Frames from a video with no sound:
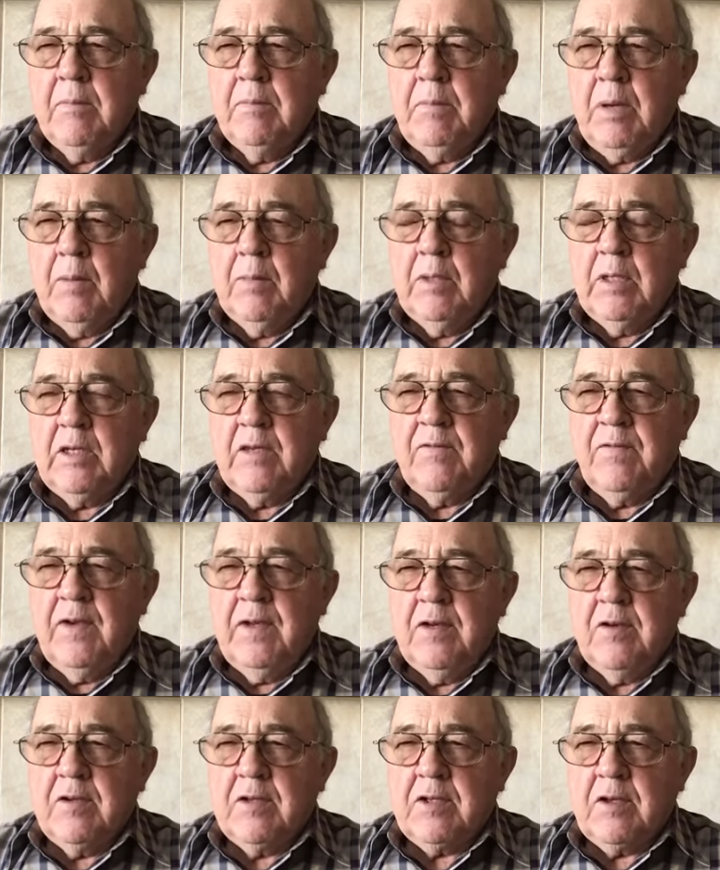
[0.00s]
public
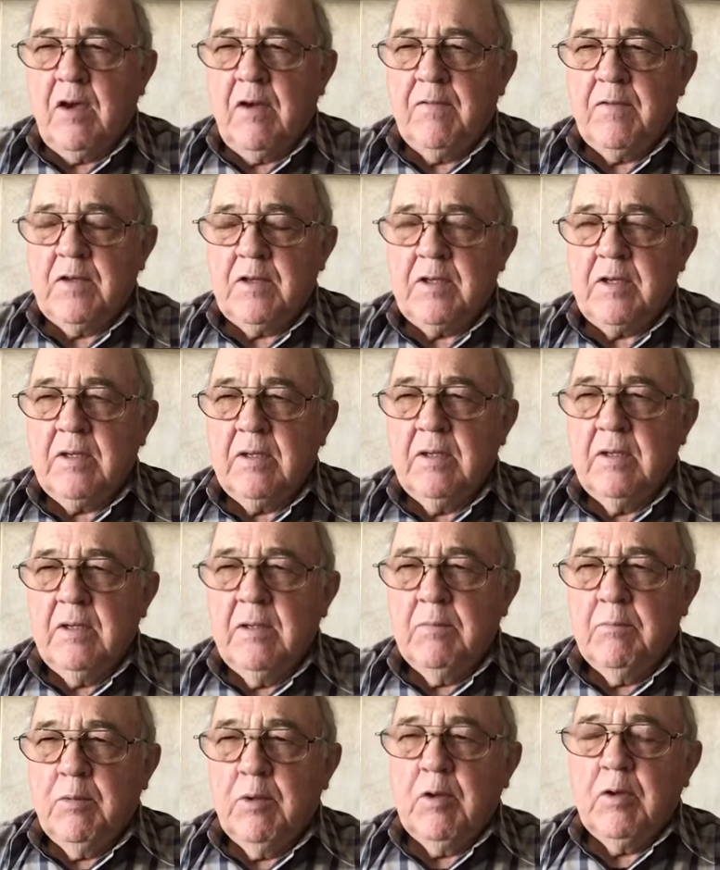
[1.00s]
defender's office
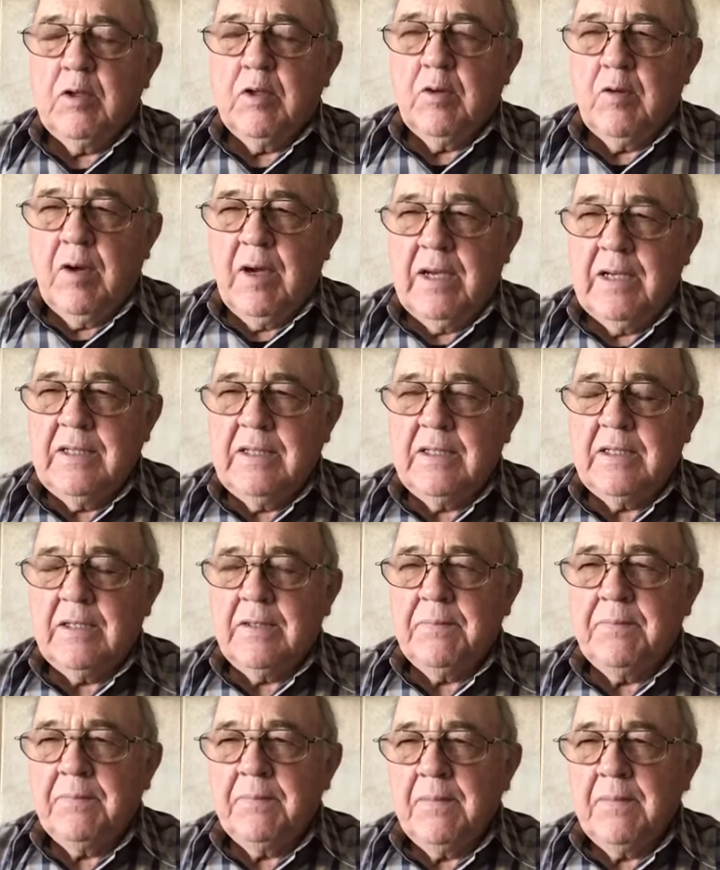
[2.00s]
burglarized